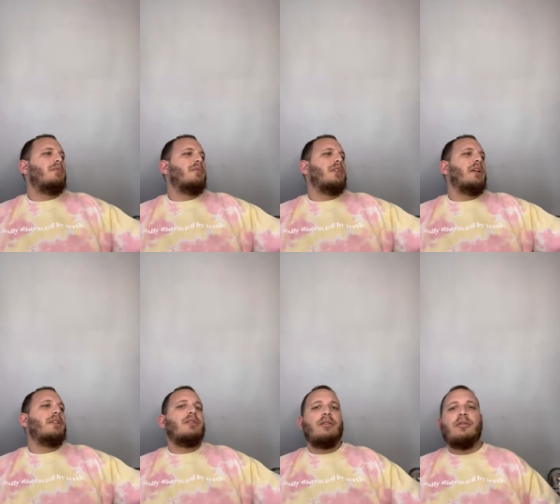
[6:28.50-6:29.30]
I
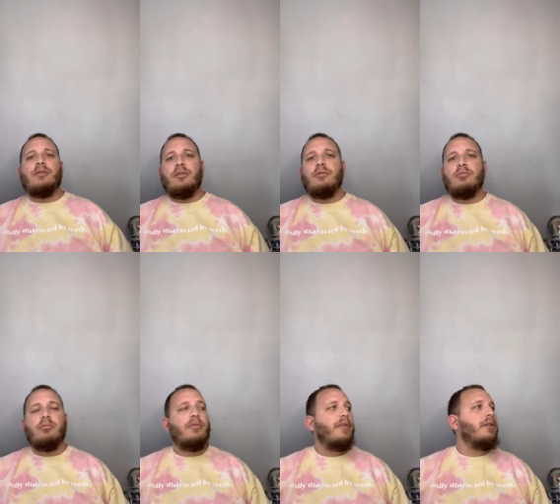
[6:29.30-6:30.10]
actually, you know,
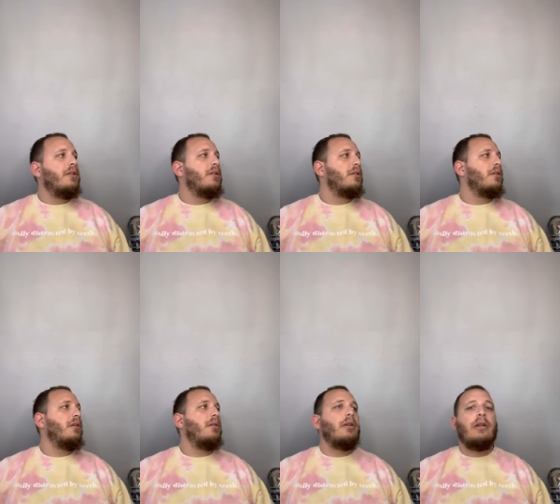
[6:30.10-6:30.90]
think this is
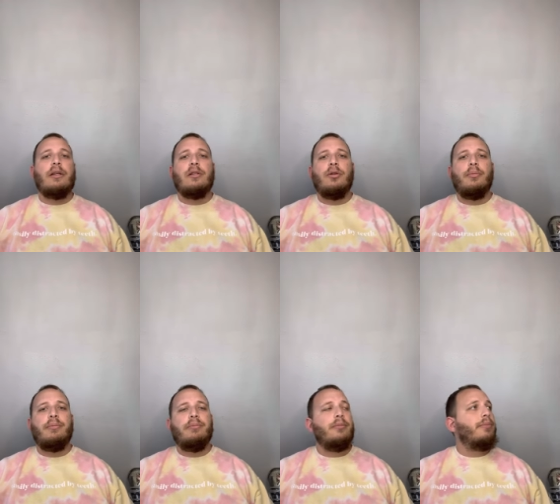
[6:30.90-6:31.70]
a nice little
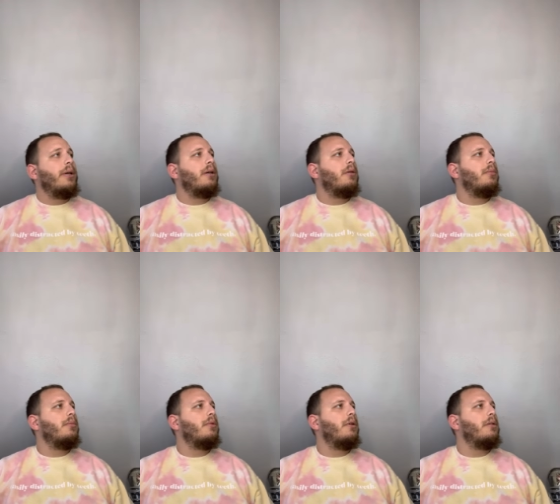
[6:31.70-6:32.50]
pickup.
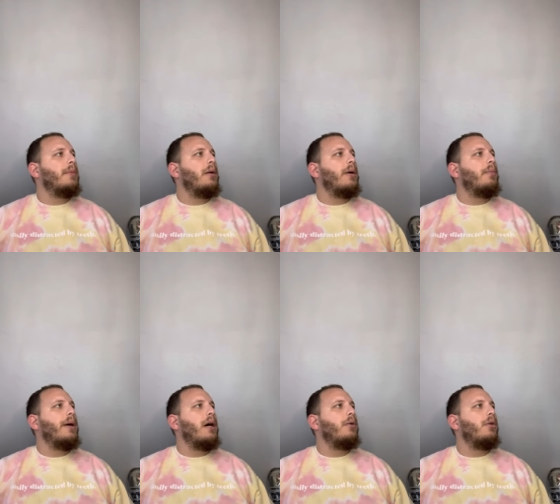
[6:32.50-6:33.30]
It's made by
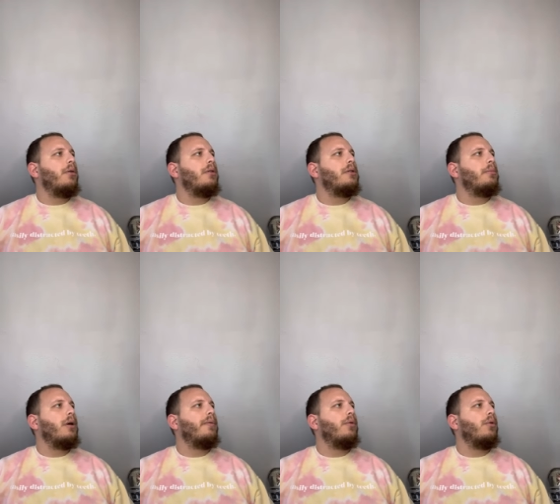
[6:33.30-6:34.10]
Bower,
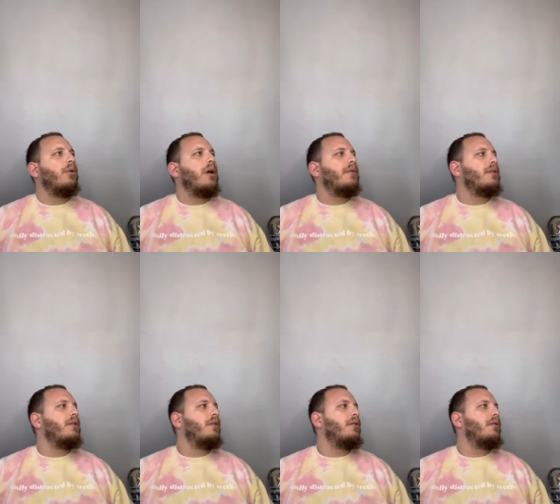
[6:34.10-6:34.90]
Smart Photography
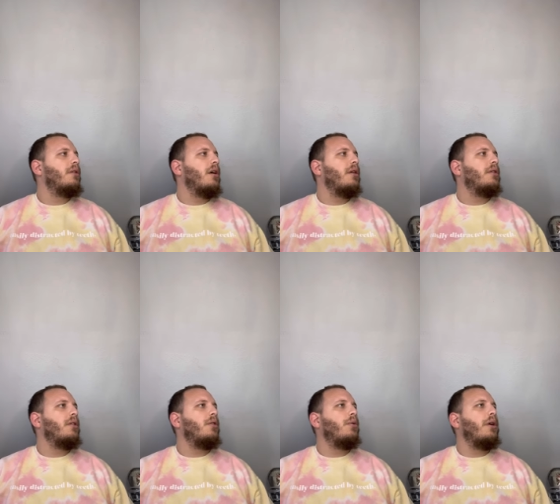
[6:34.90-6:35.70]
Series,
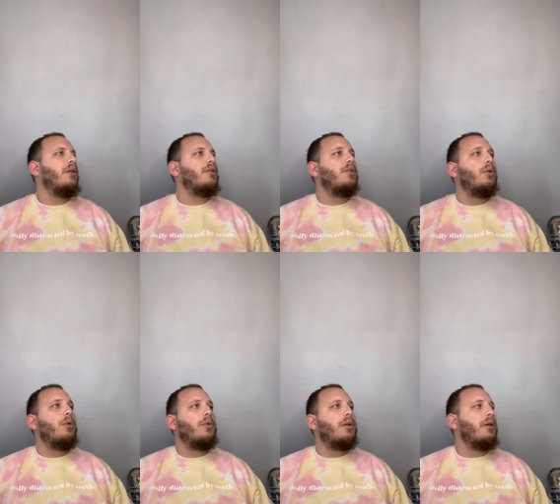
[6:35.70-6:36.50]
Content Creator
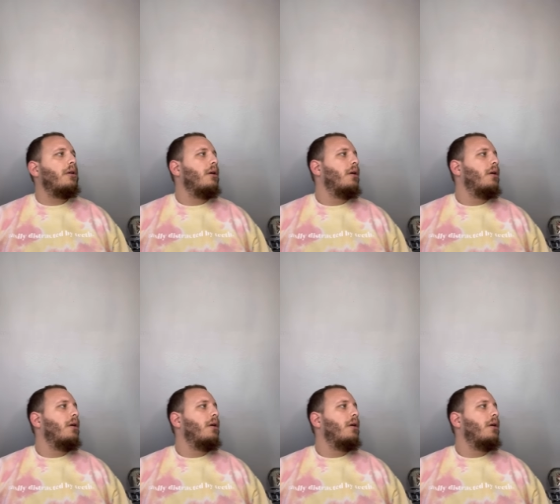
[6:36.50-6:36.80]
Studio Kit,